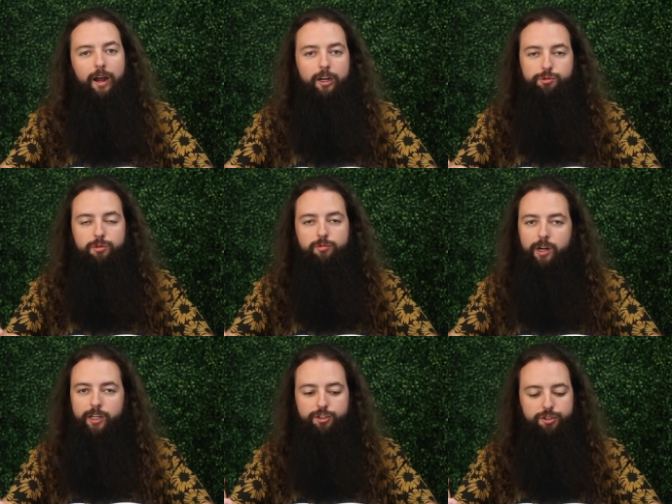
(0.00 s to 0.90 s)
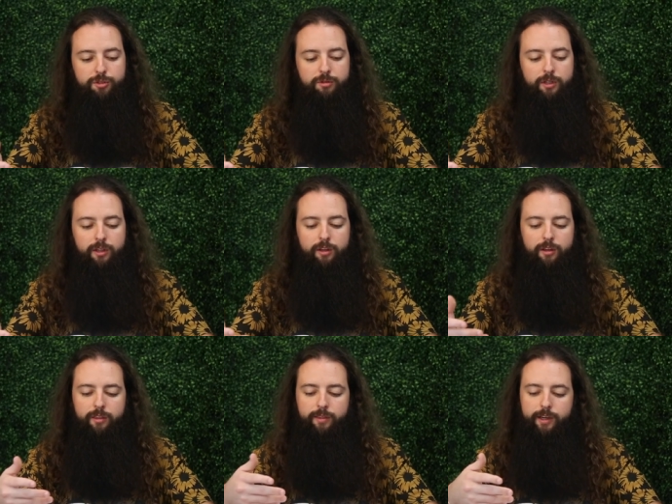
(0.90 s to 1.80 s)
actual running shoe,
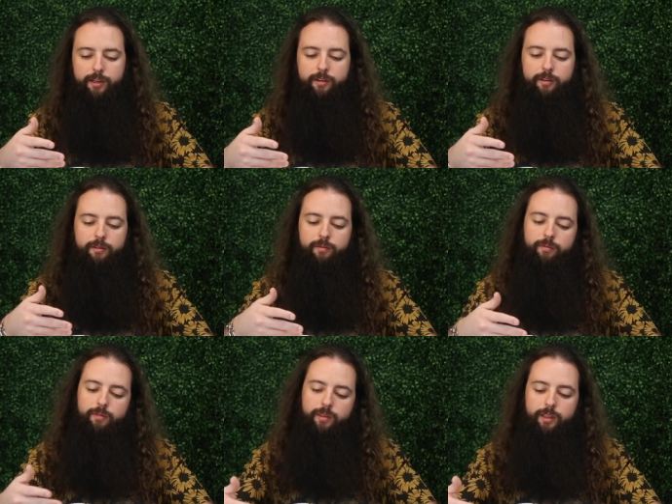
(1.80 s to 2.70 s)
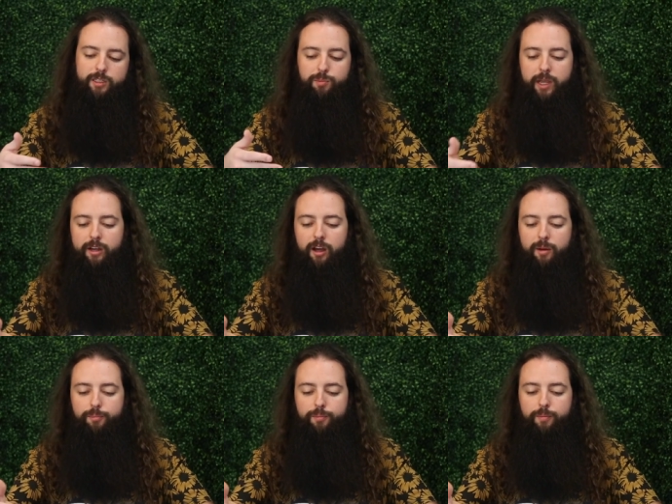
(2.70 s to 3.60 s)
then this may
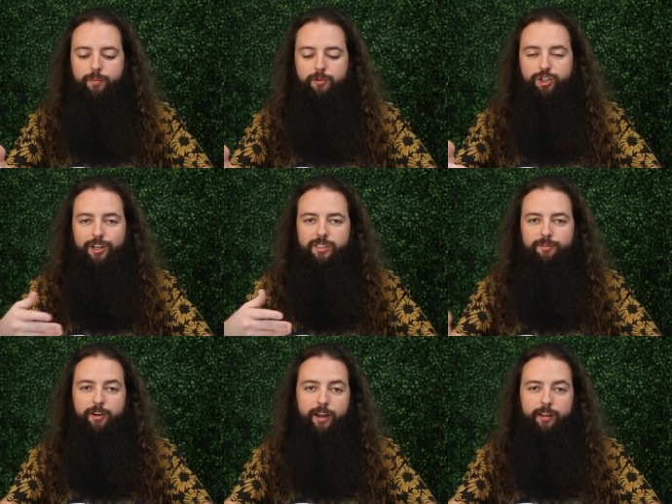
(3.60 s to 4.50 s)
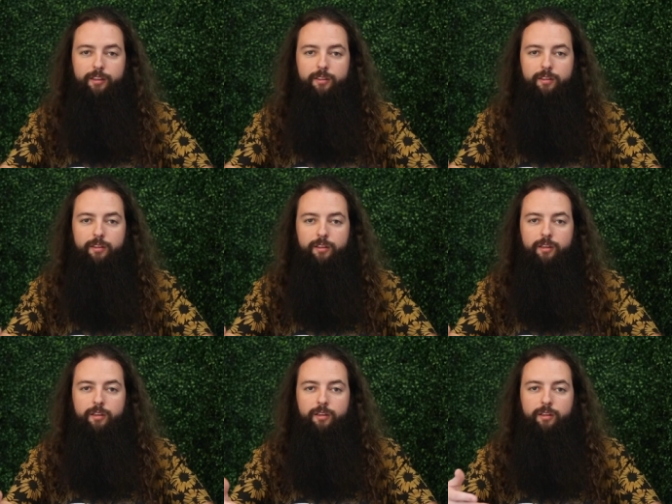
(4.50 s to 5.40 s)
not justify
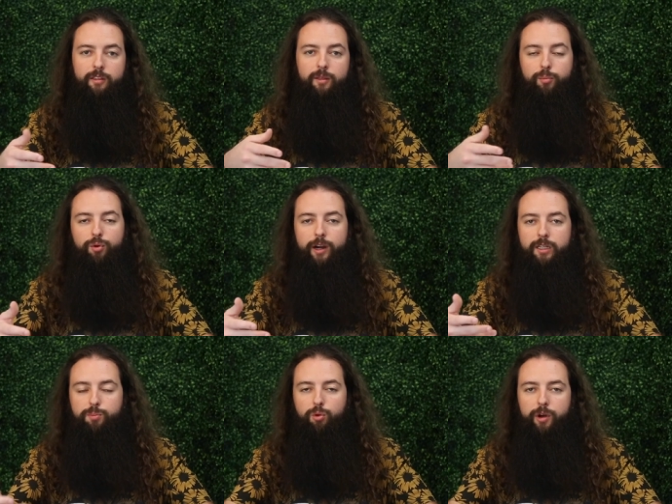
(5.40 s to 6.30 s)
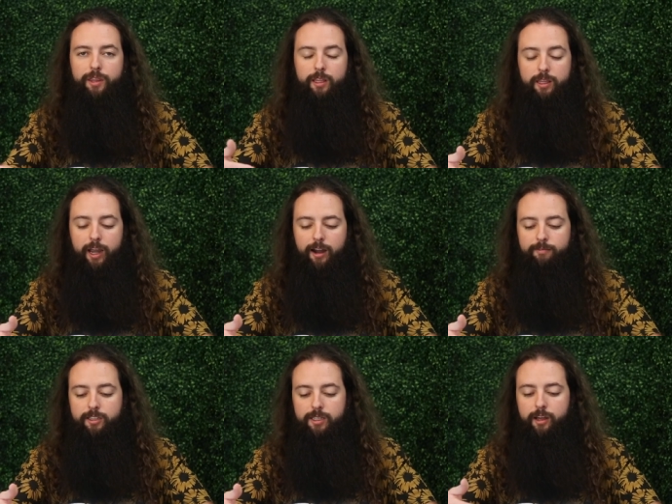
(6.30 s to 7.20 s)
the price point that they
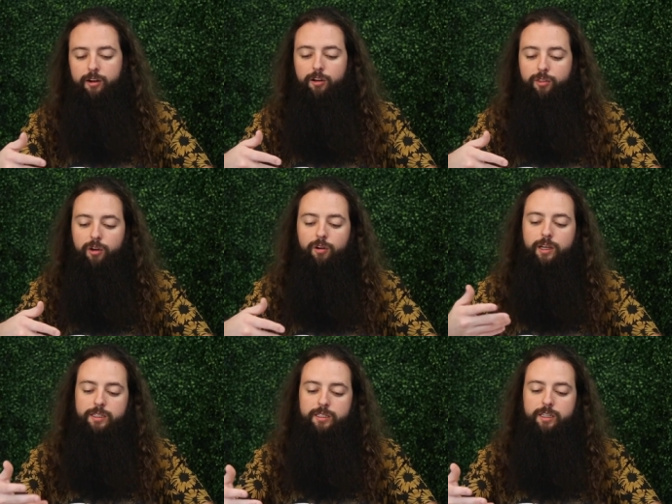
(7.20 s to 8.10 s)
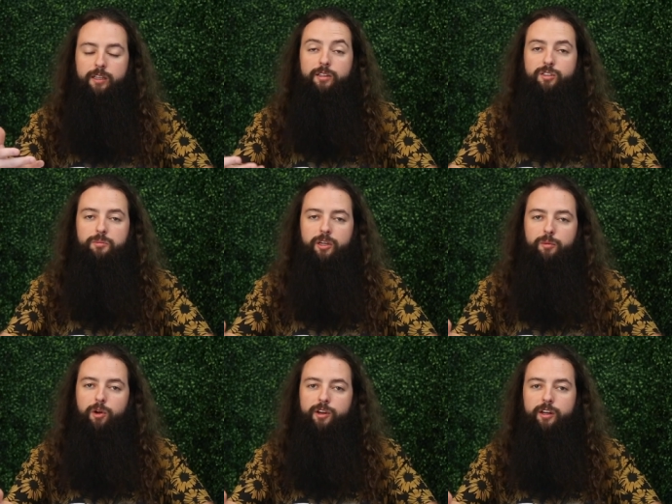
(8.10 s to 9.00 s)
have these at. Although, as I said, these are
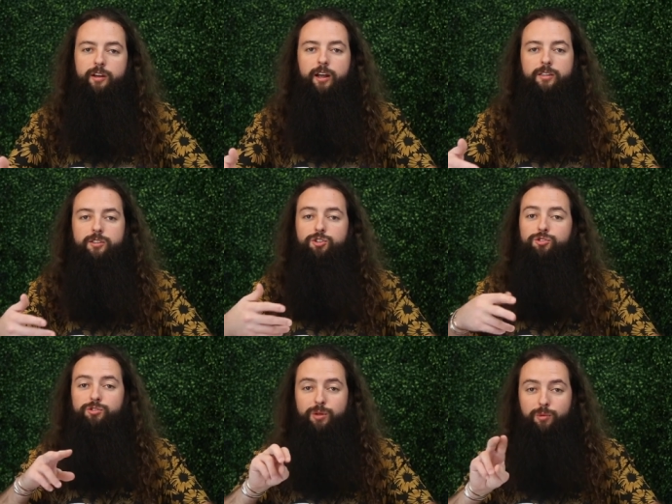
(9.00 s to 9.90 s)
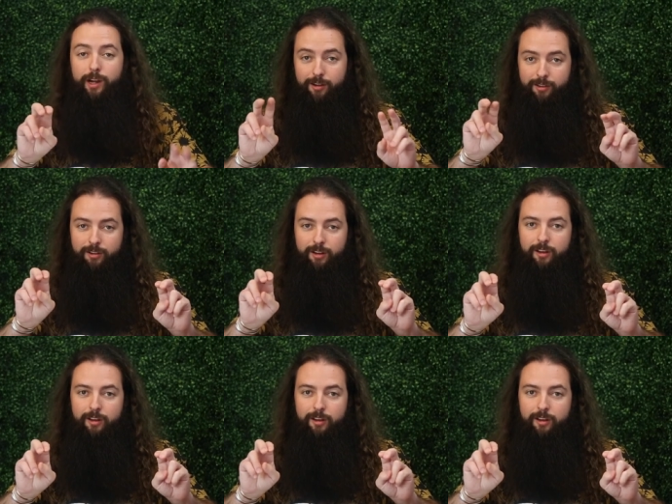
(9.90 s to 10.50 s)
being marketed as a streetwear